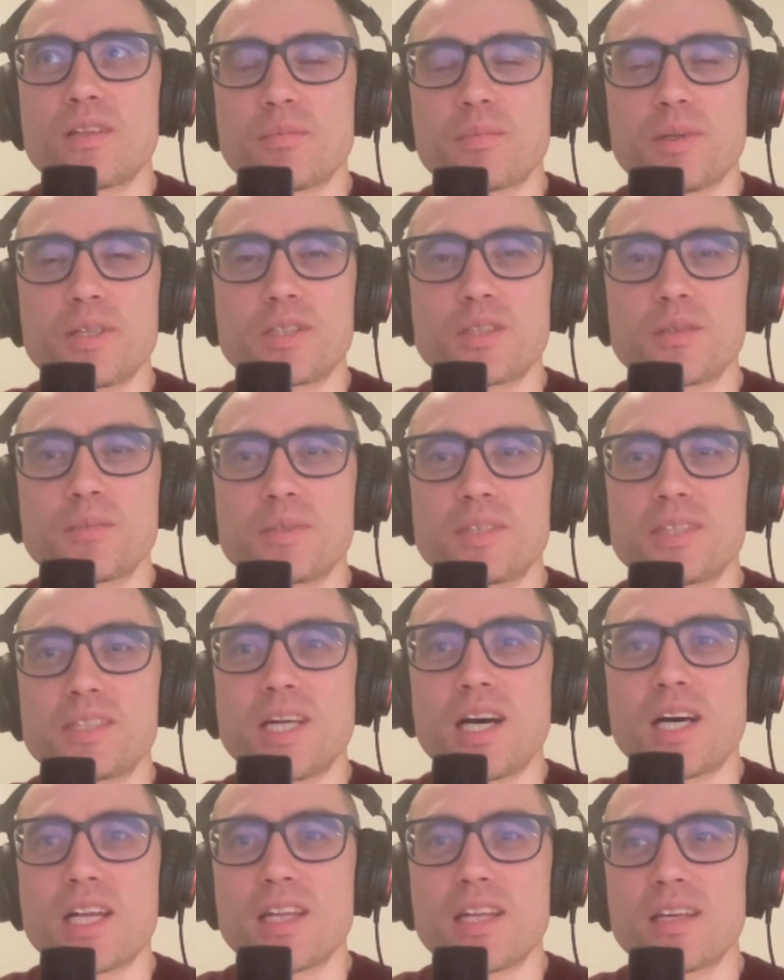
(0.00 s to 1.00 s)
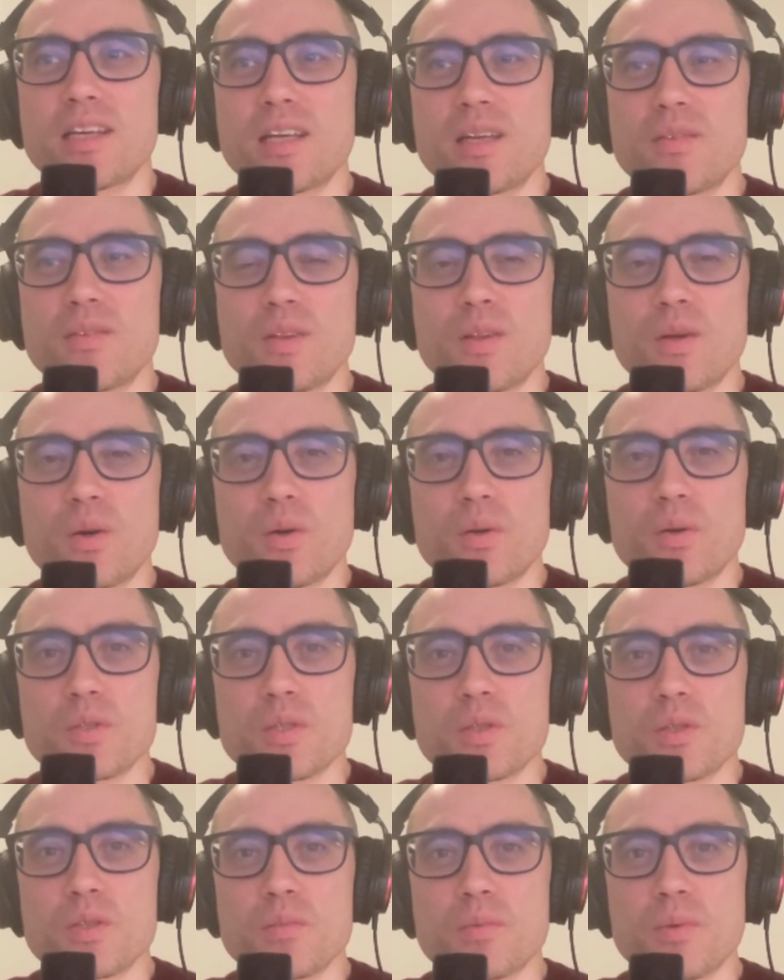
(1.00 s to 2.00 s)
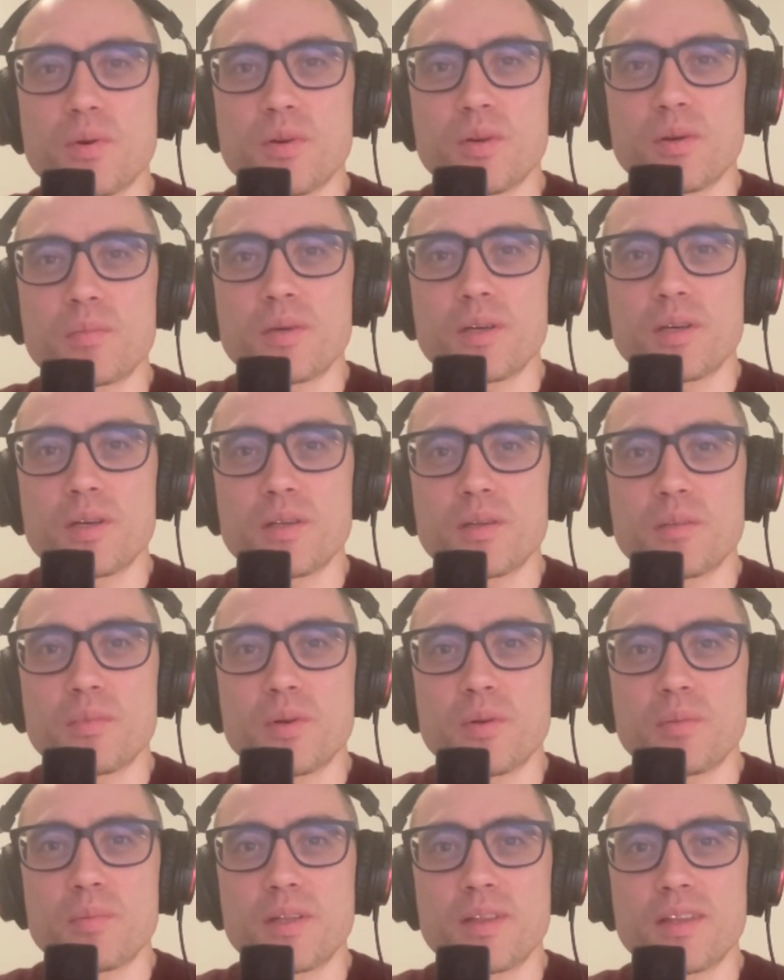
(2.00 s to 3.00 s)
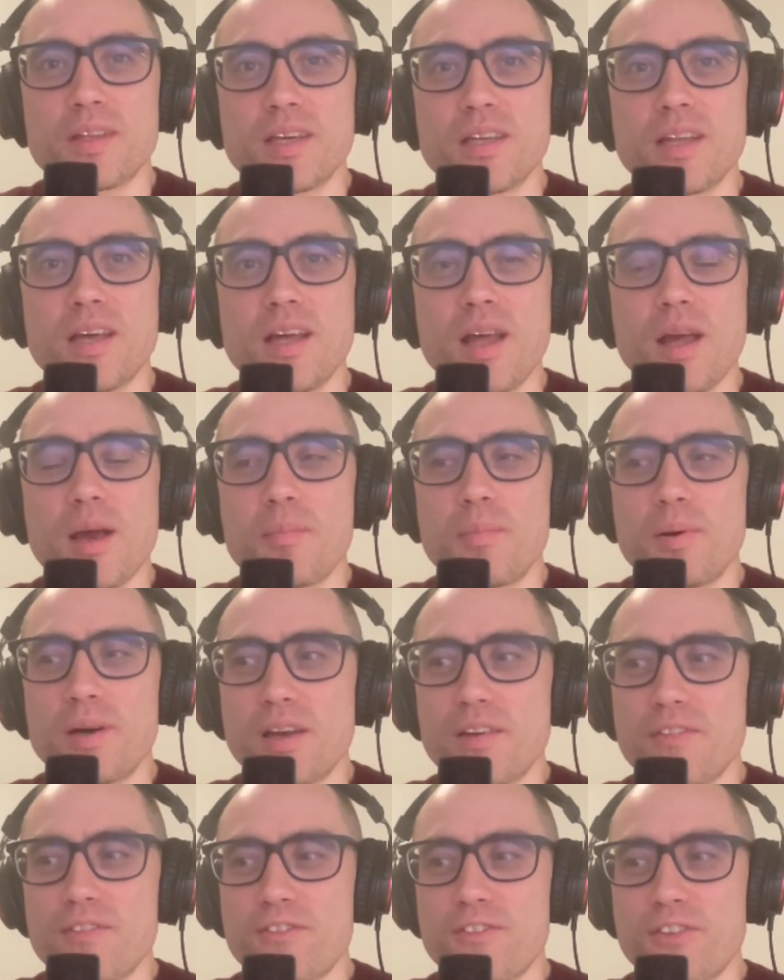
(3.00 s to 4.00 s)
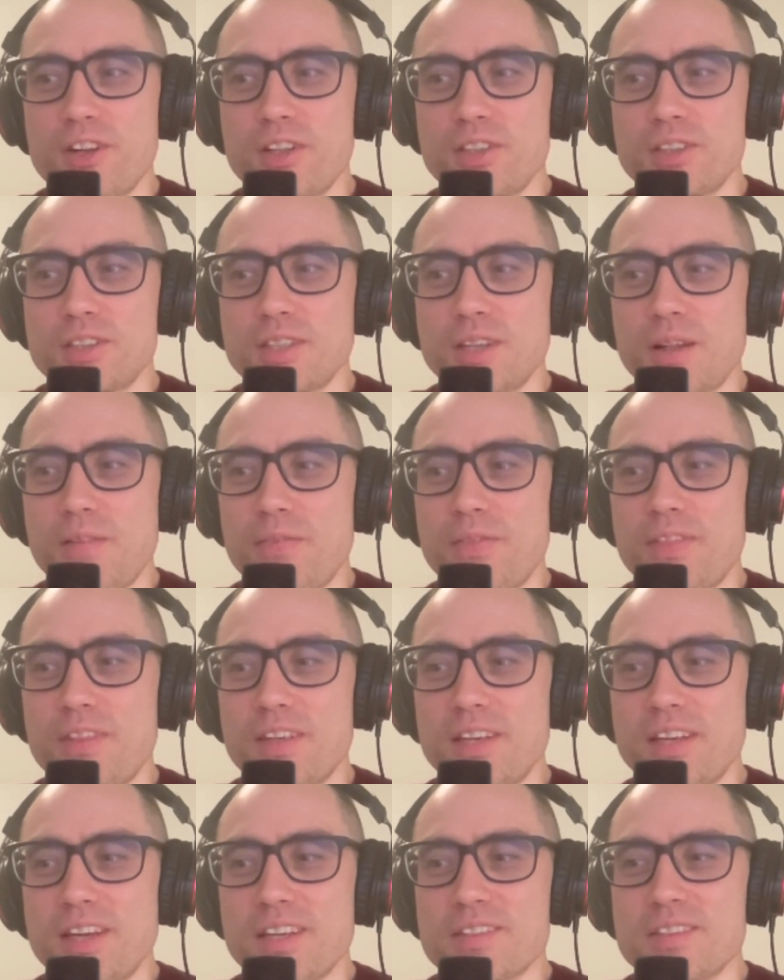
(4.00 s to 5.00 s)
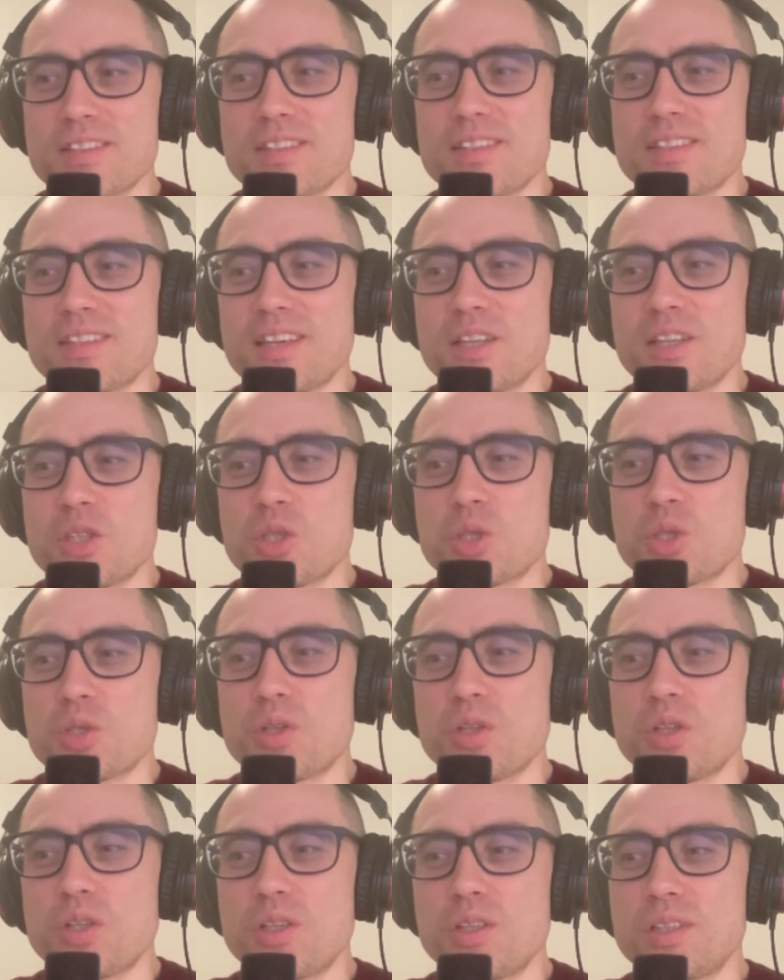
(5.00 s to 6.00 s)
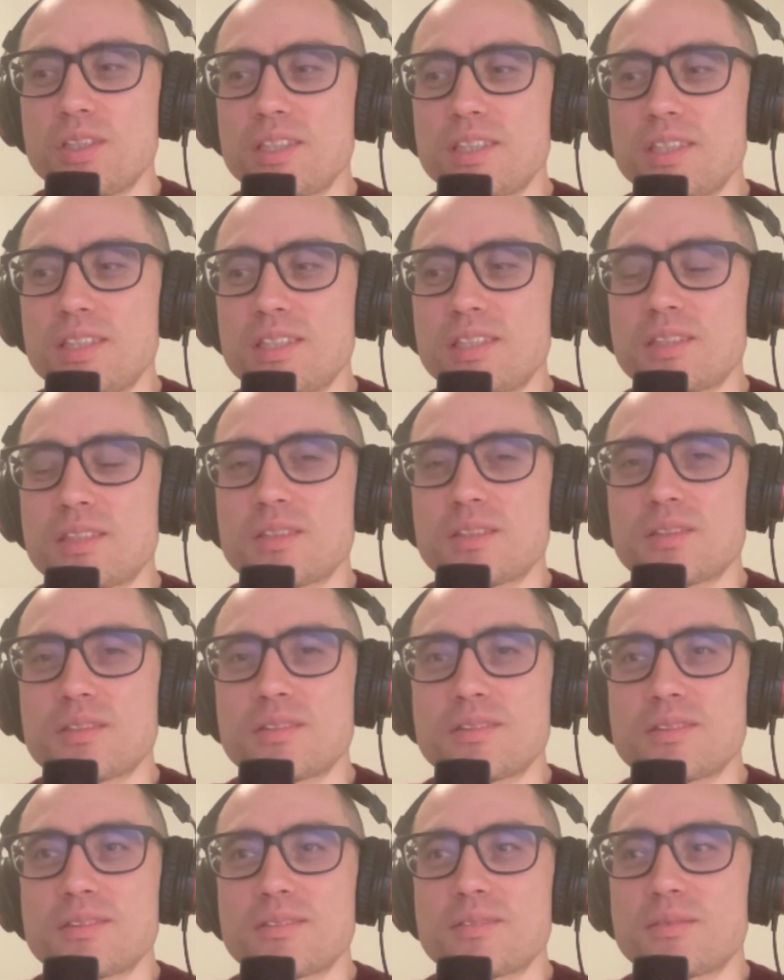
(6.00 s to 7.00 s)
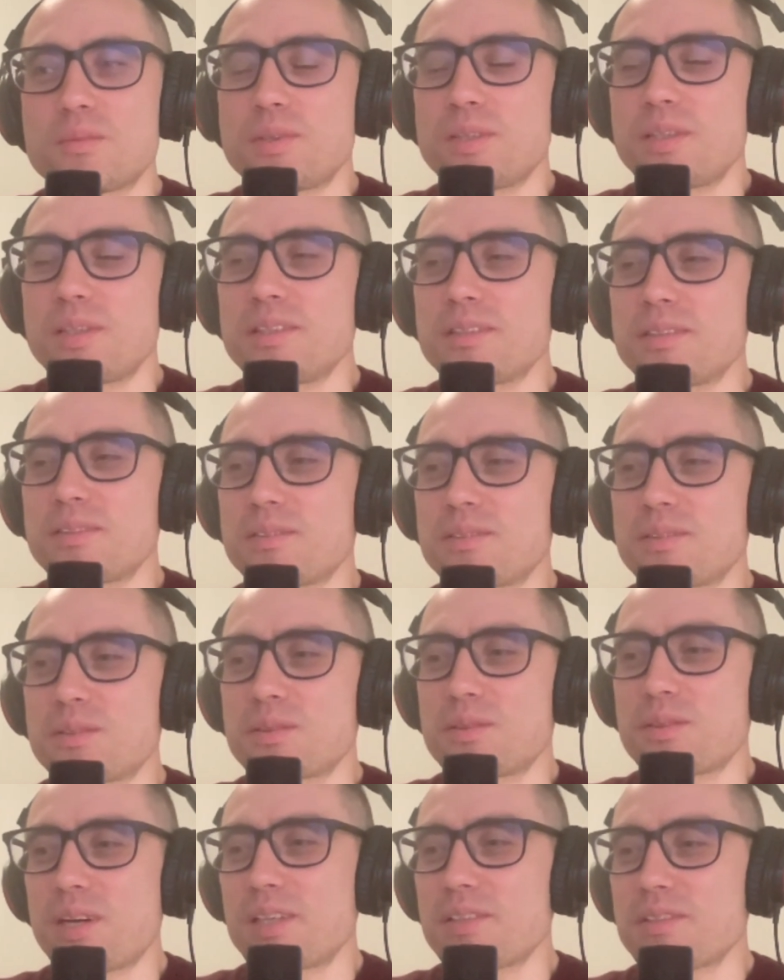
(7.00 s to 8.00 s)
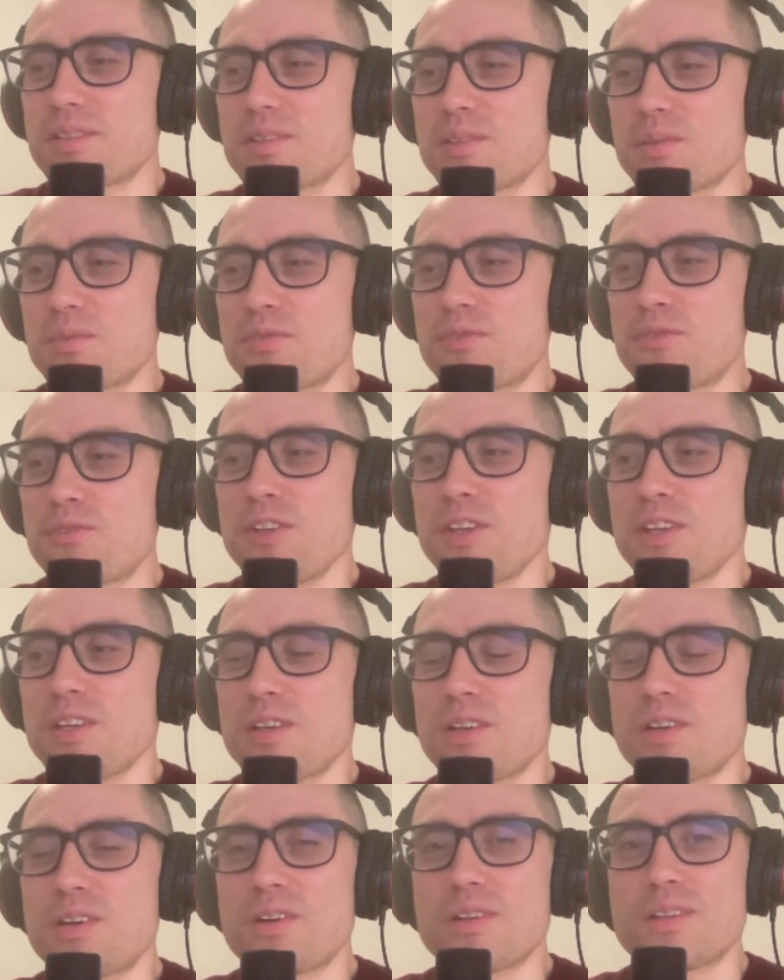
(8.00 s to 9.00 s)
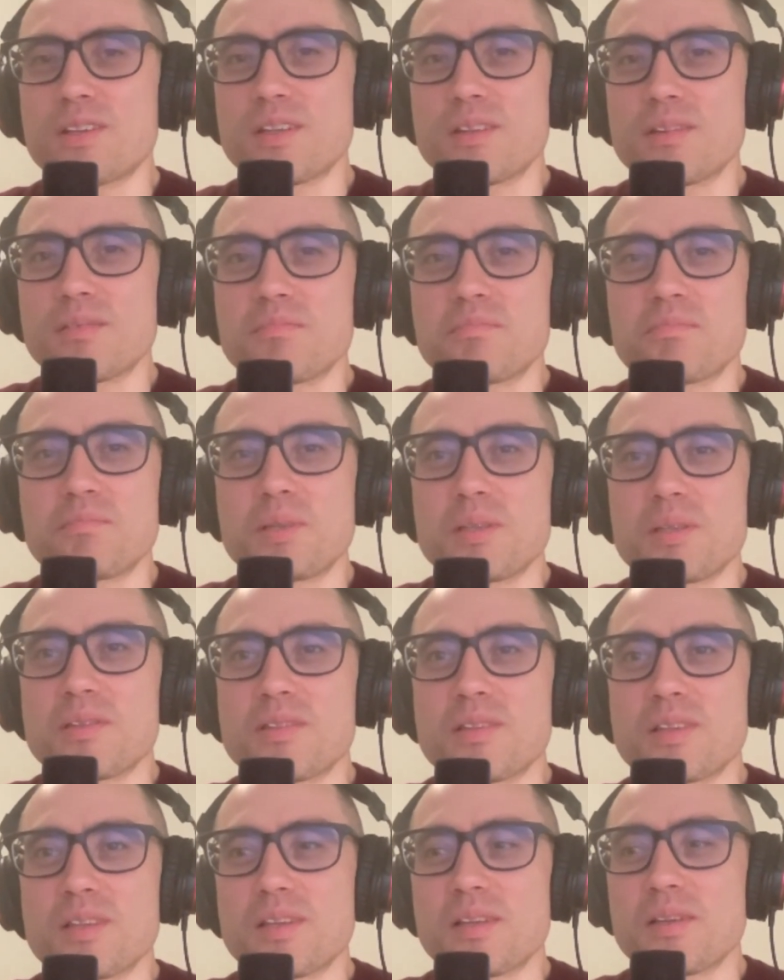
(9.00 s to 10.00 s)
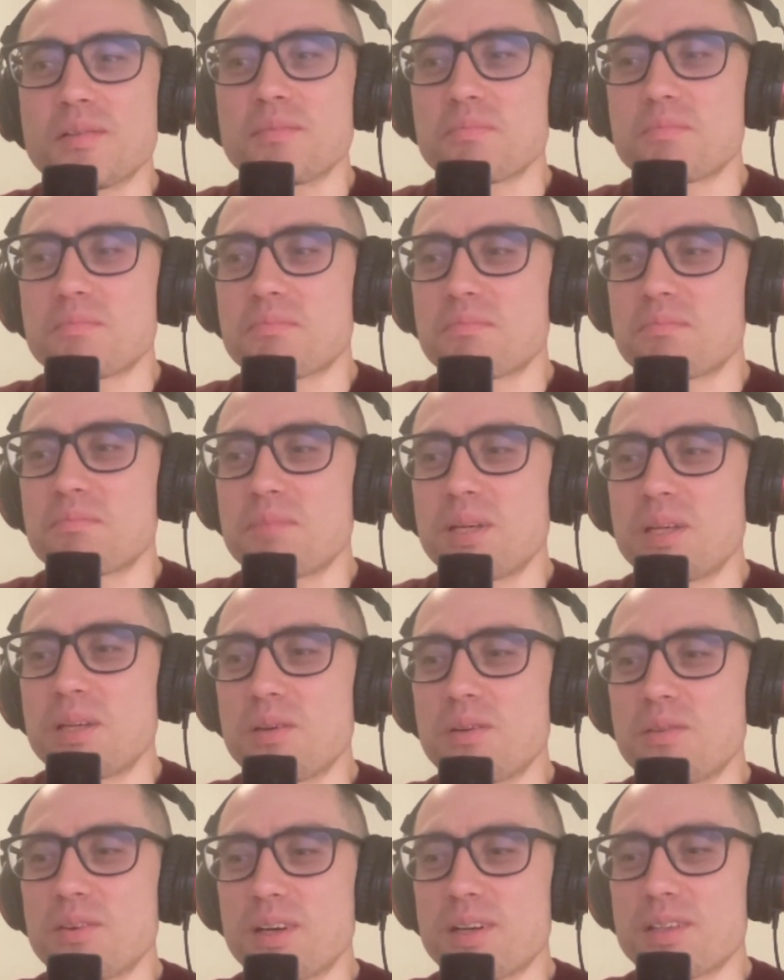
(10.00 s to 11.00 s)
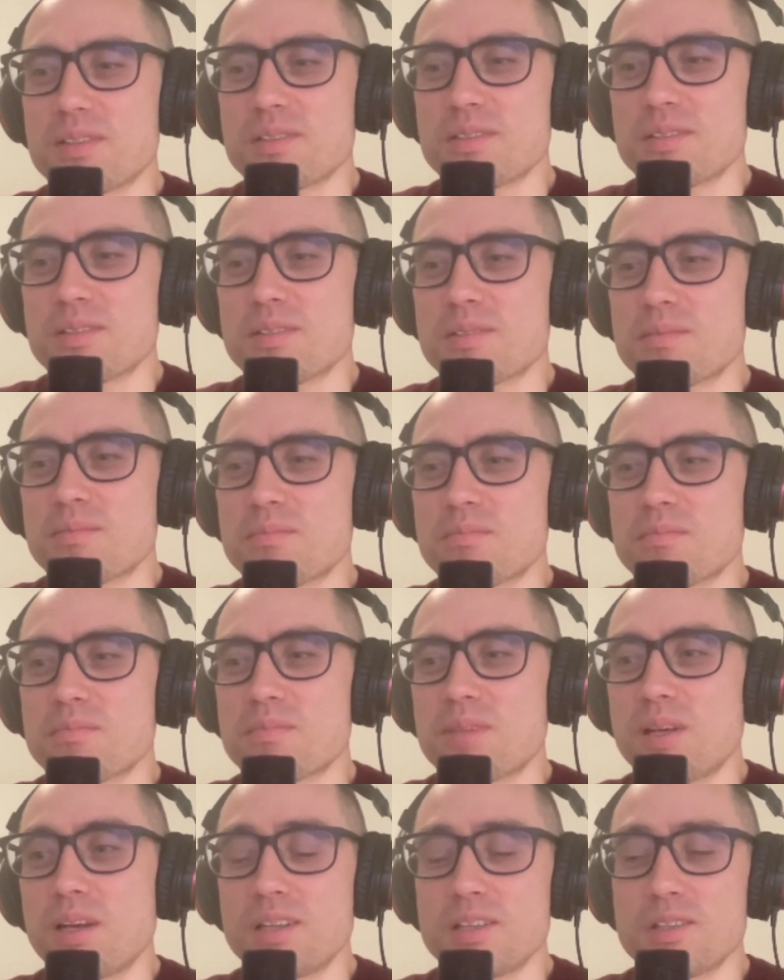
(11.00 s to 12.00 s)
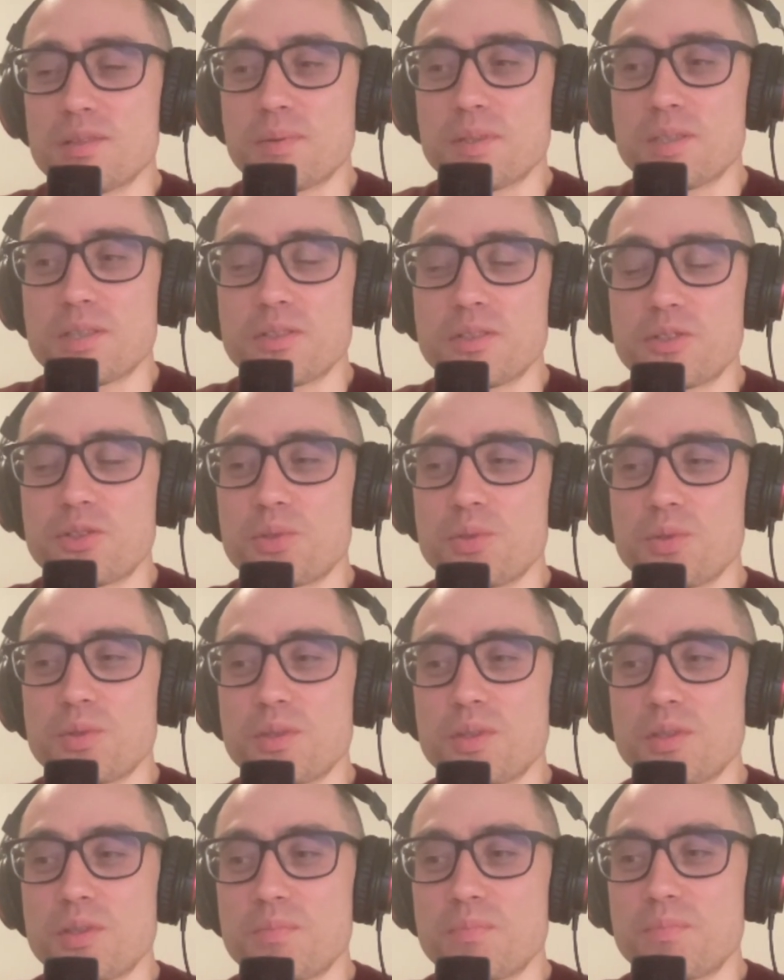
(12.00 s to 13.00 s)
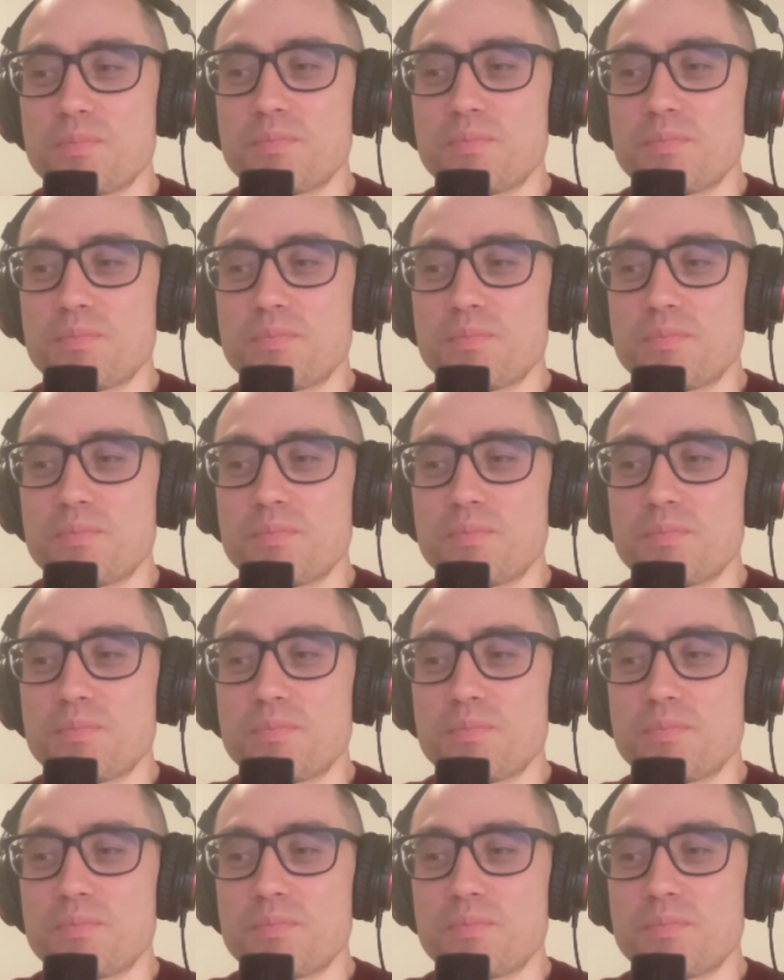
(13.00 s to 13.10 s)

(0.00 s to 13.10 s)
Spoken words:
my job is done, even though I was not a programmer anymore by then. But I felt the existential, well, not crisis of fear that basically many of us, and especially junior